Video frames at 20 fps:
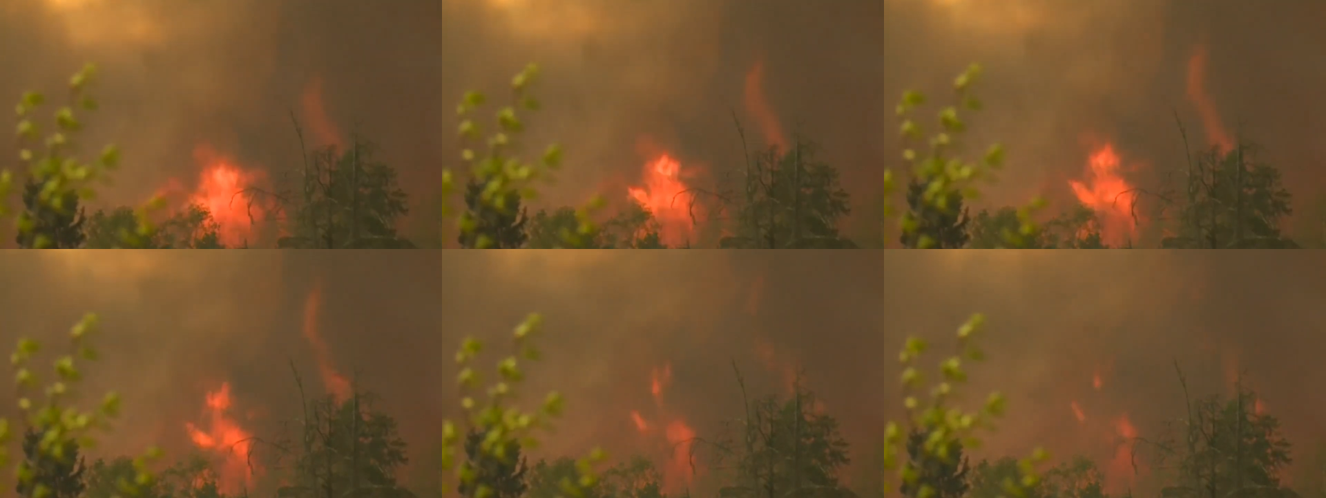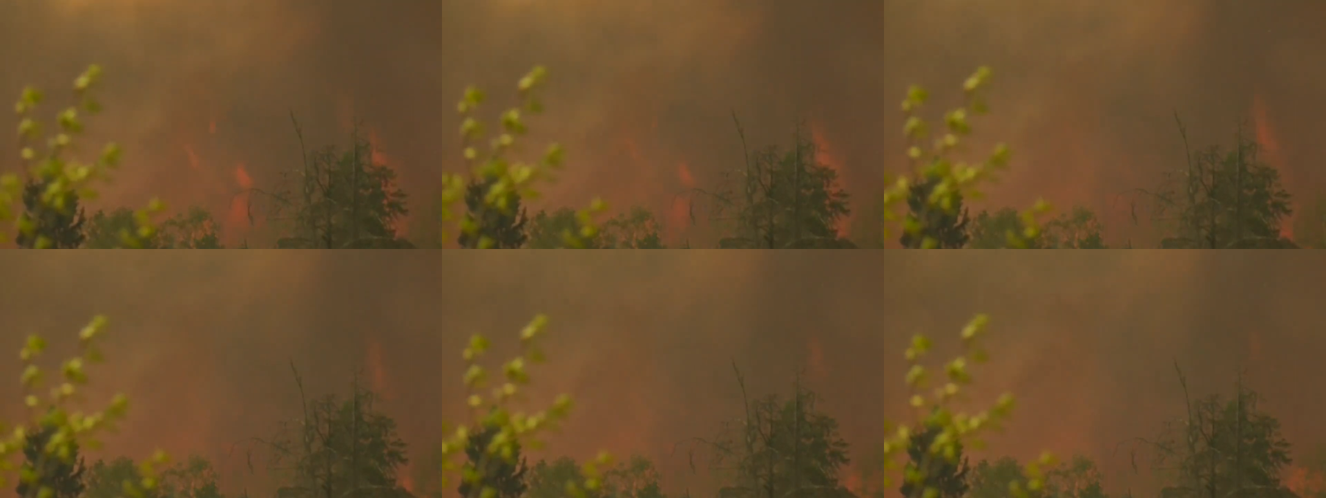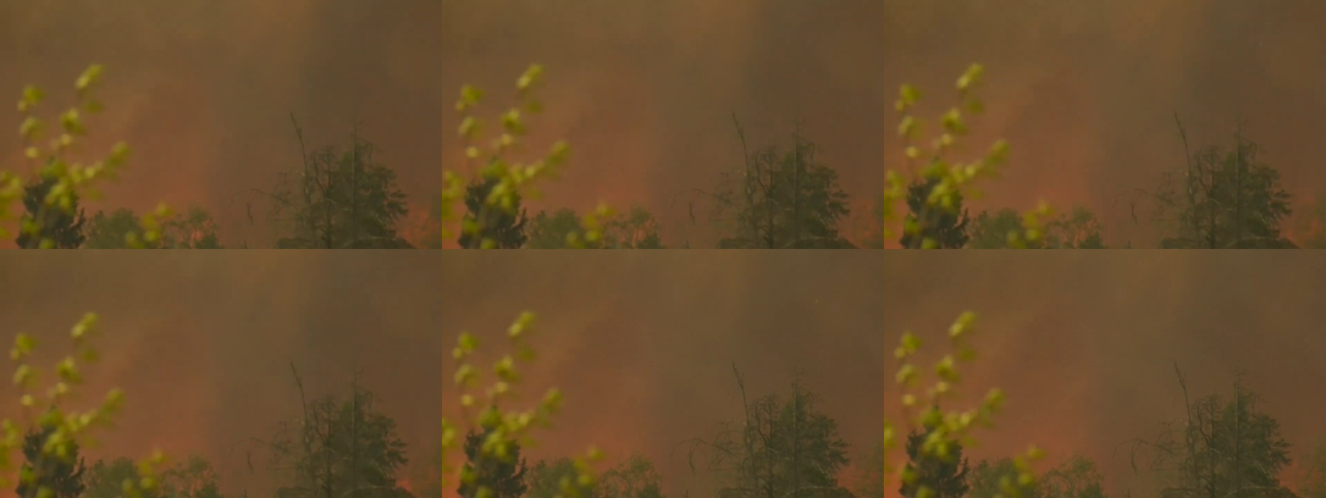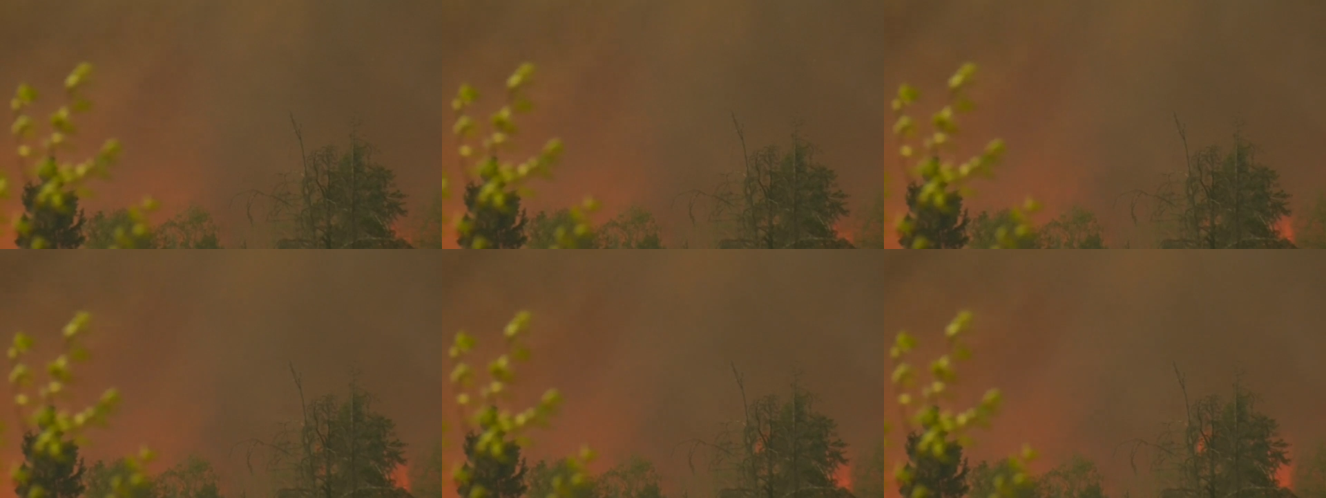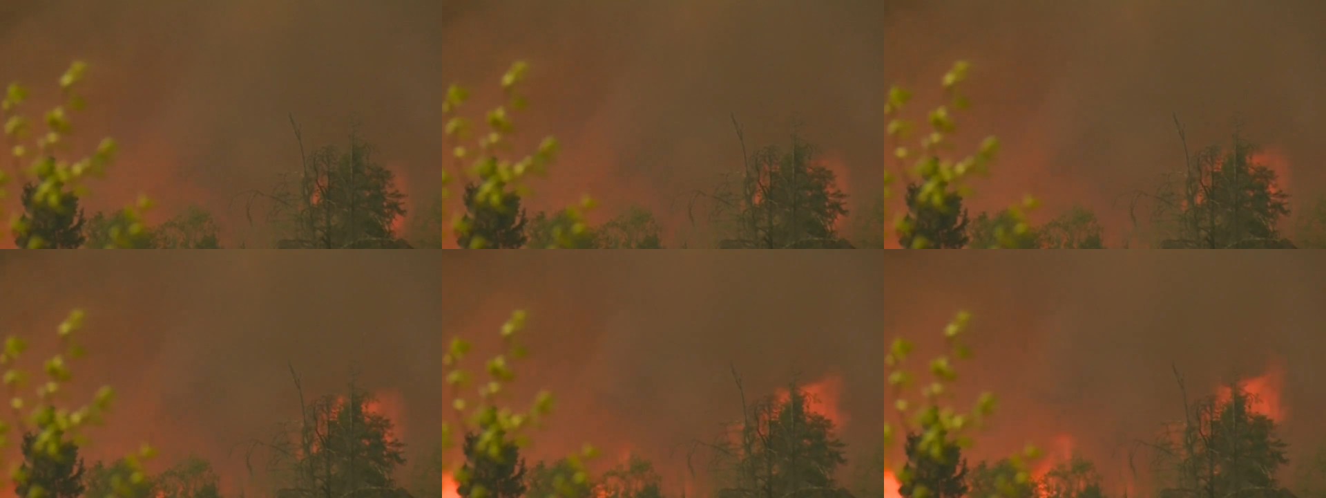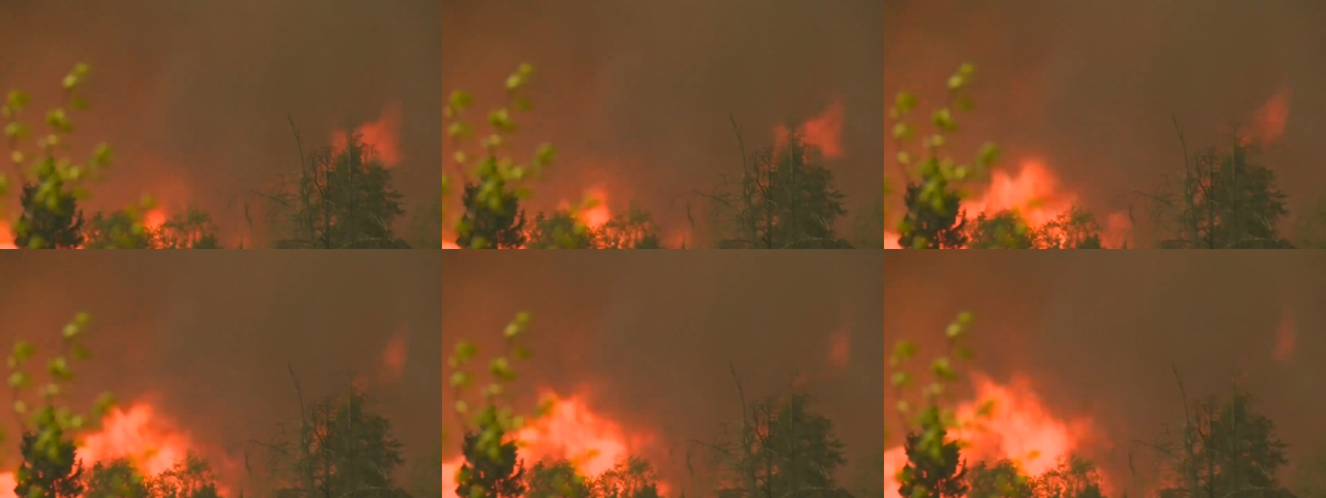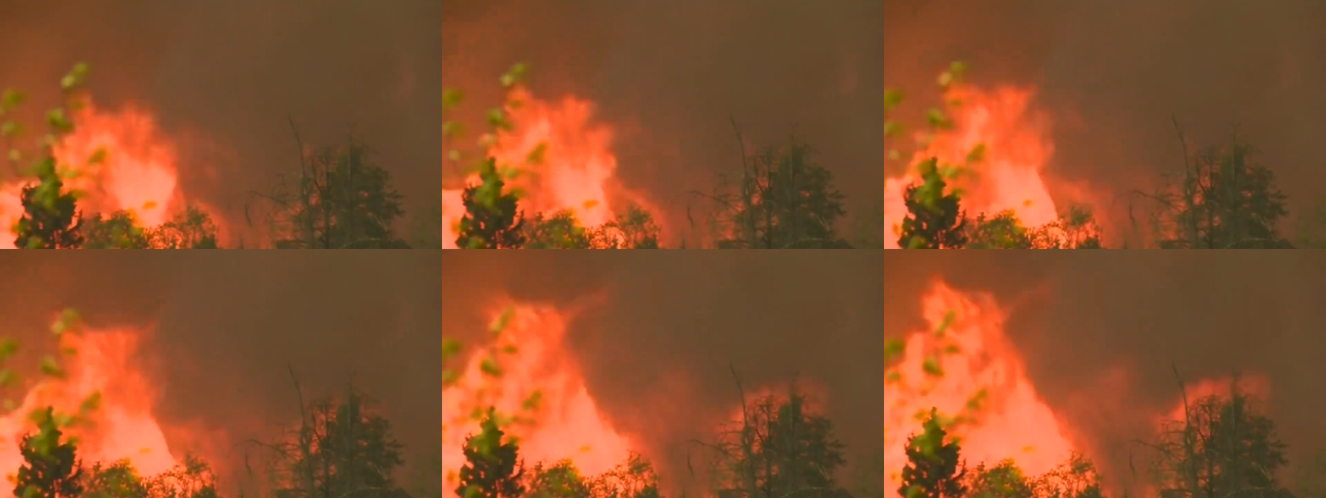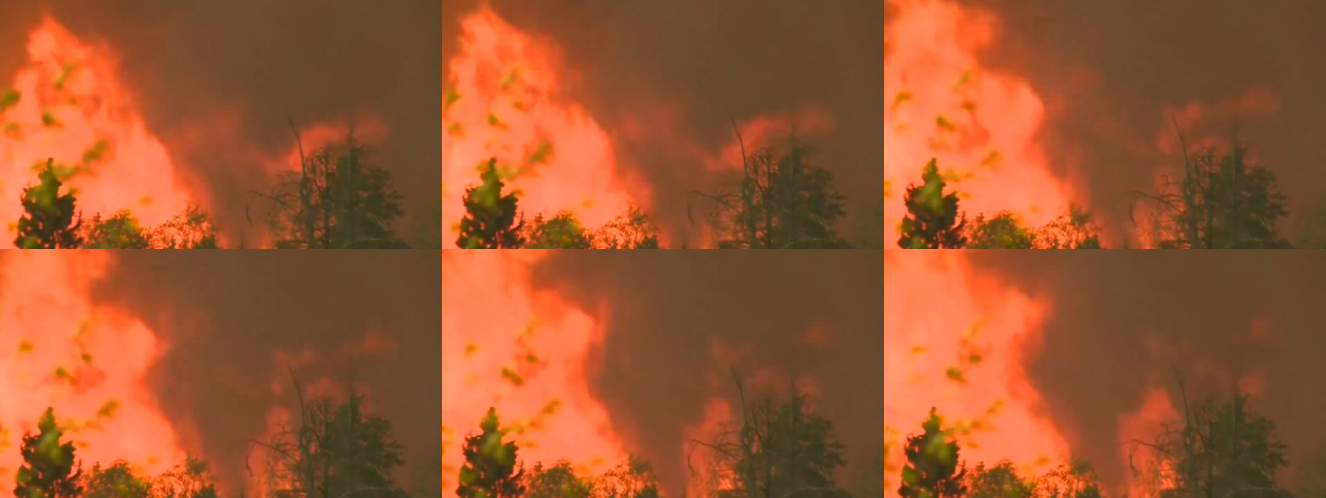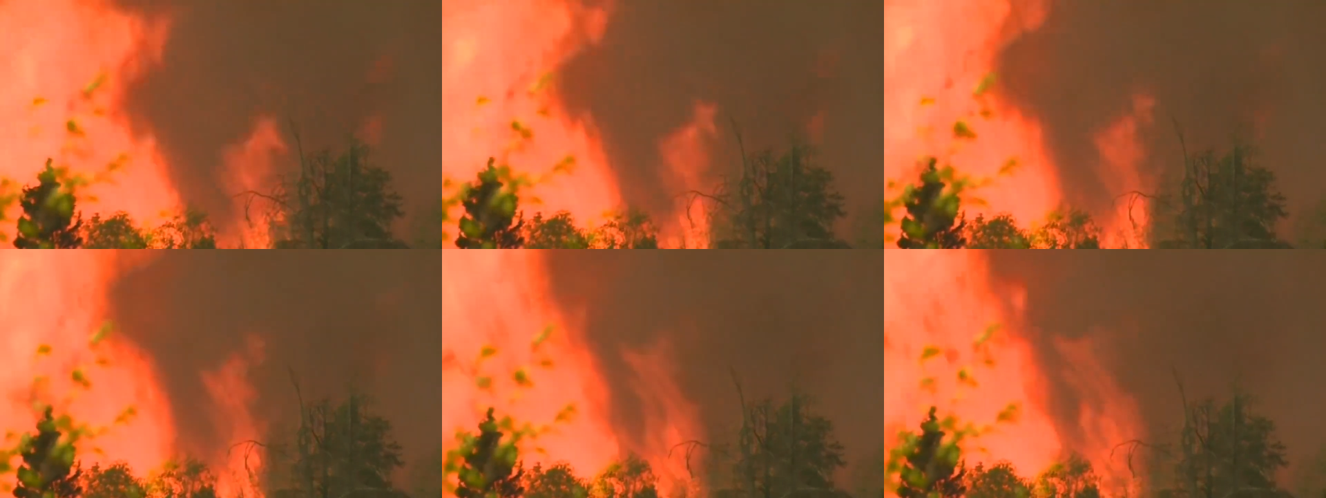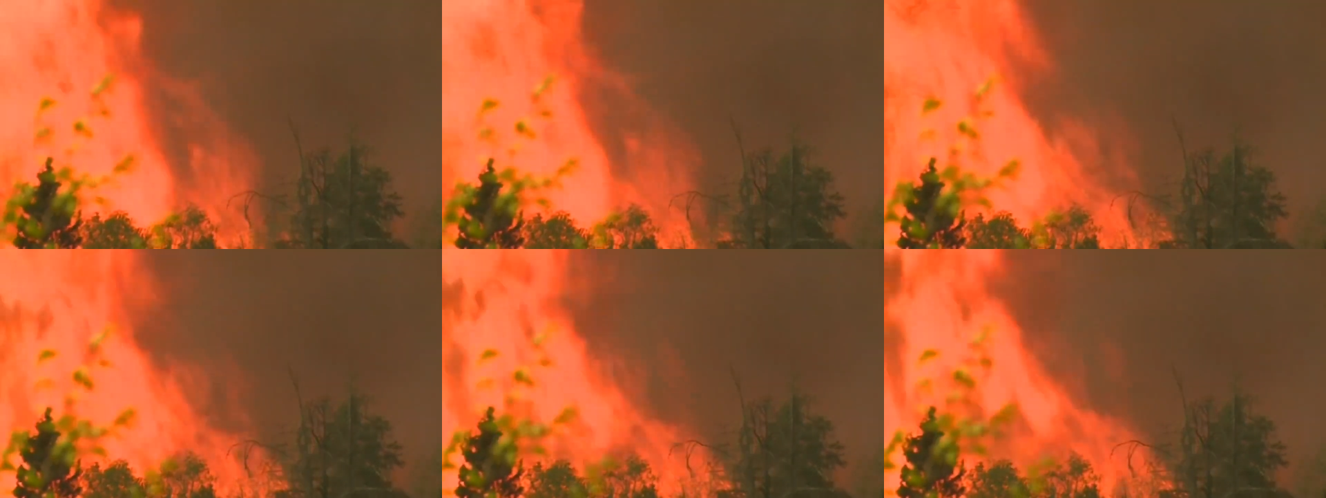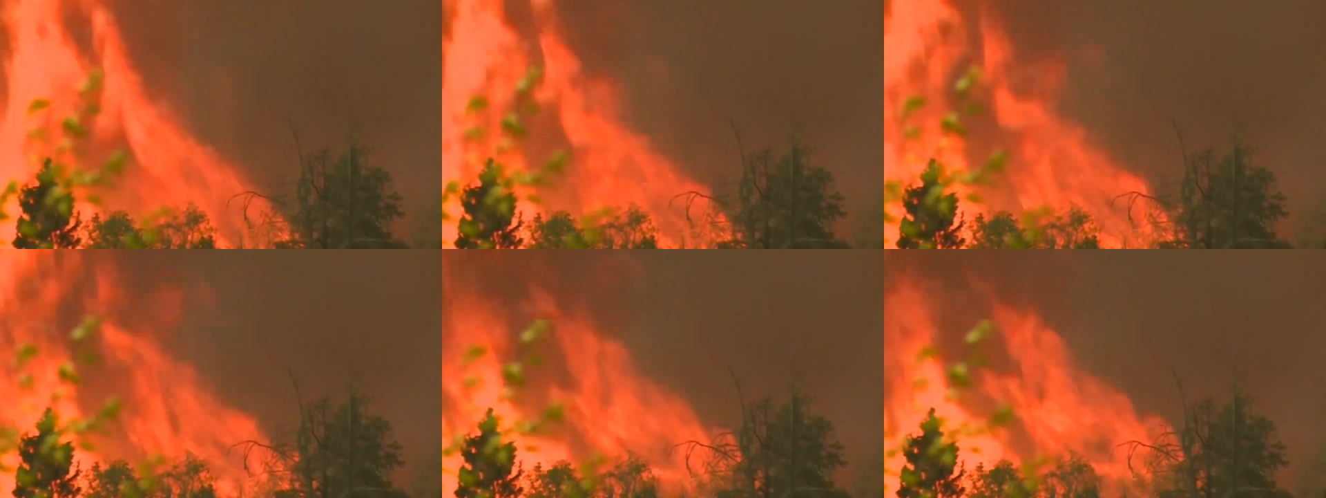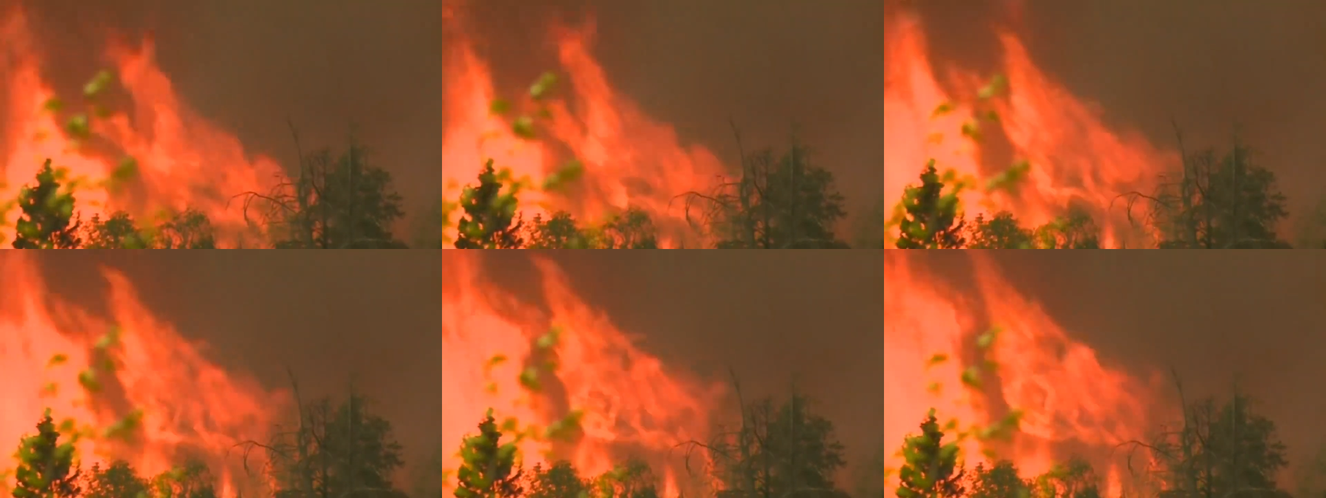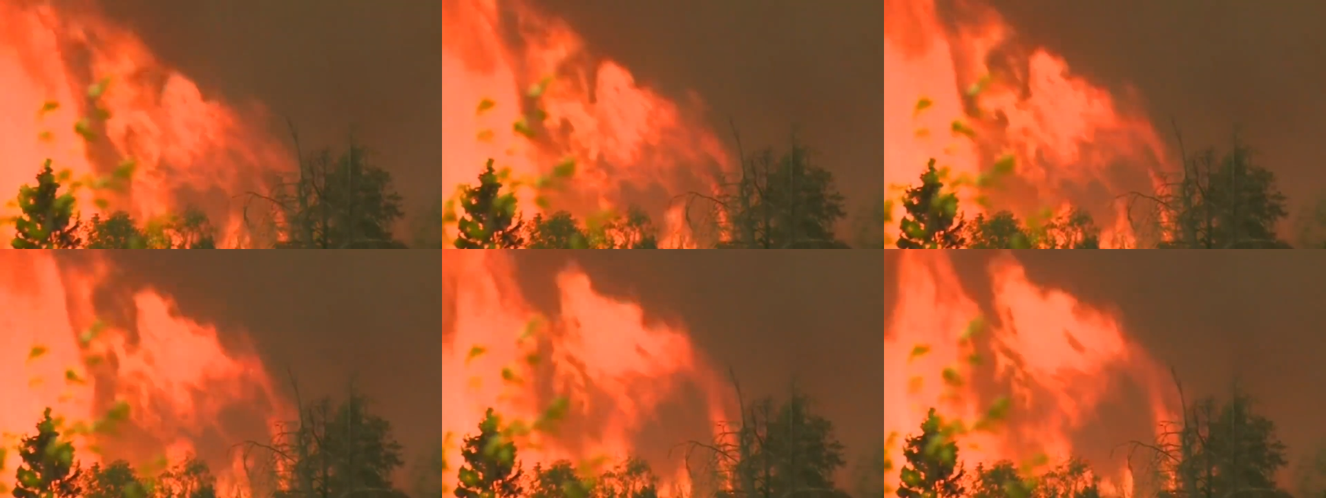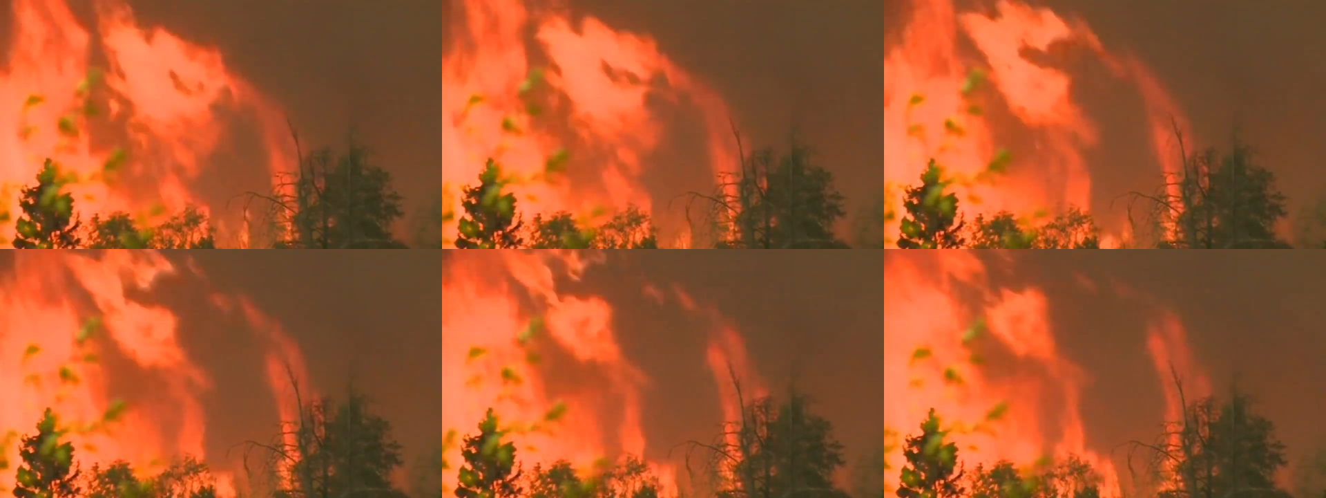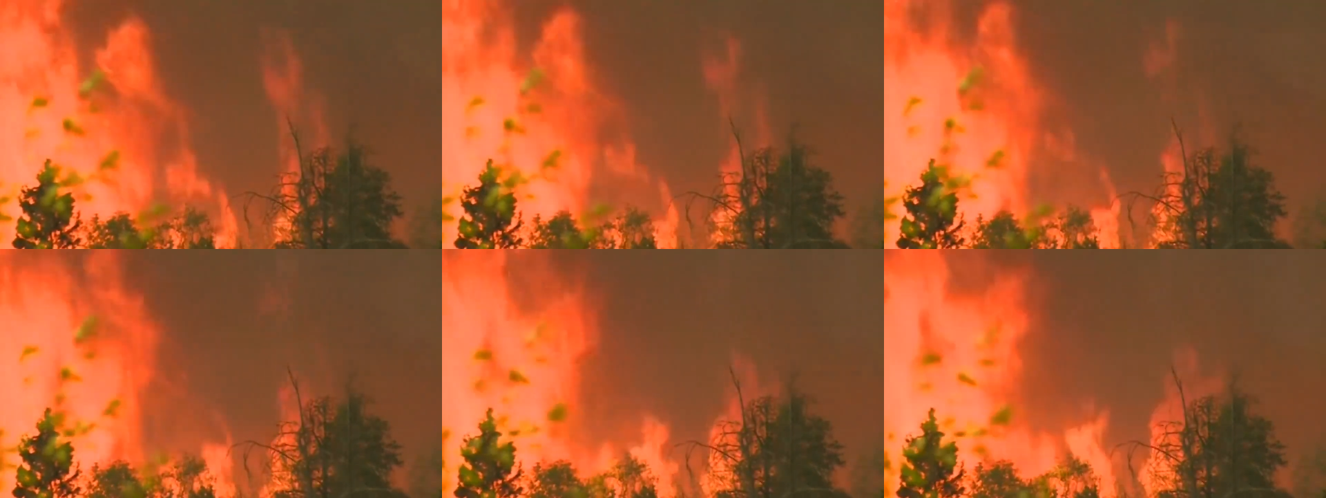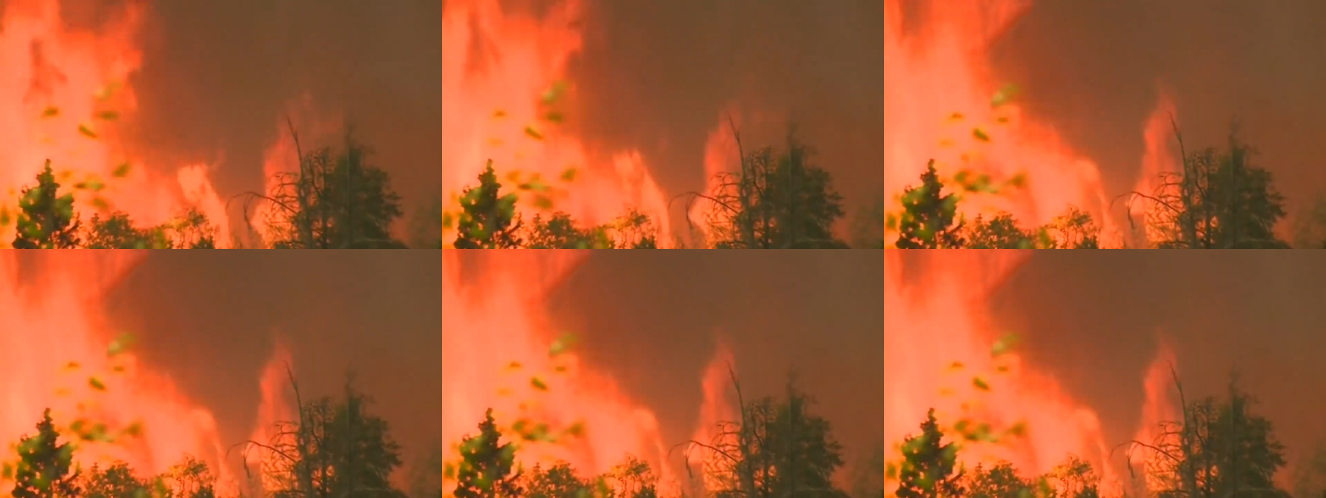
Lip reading: [unreadable: no face in view]